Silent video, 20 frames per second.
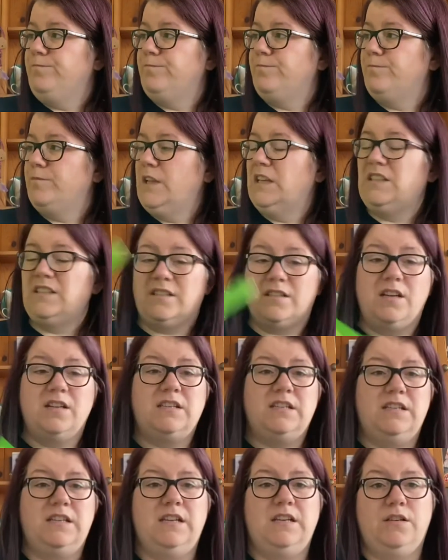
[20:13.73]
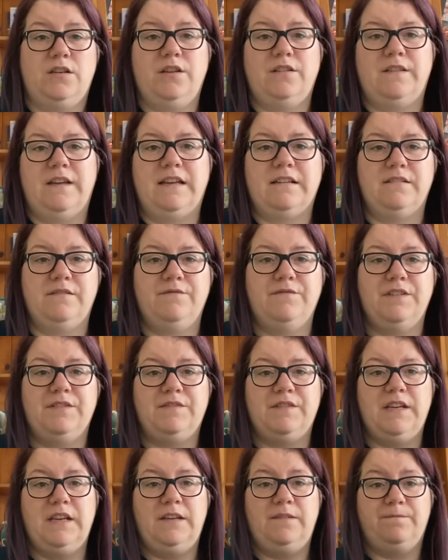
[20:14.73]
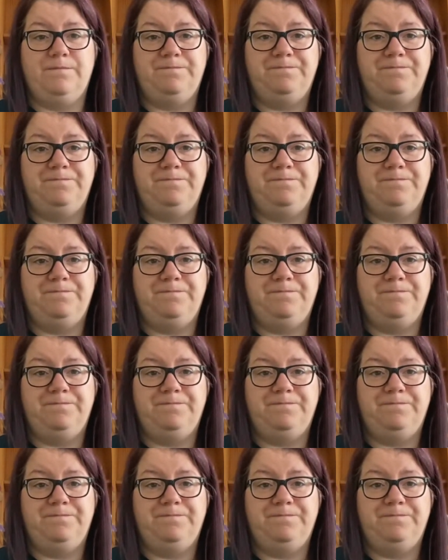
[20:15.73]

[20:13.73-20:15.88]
And I started it in 2015.